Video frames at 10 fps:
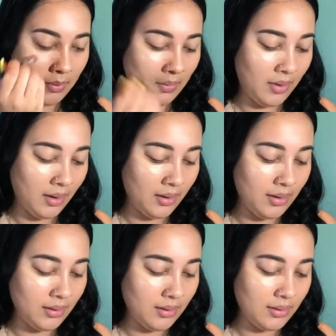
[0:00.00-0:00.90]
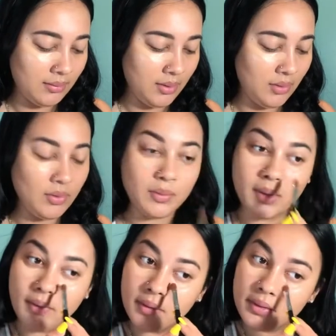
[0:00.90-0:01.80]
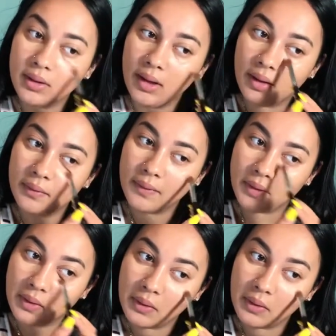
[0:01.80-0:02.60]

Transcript: product. I'm gonna use whatever's left.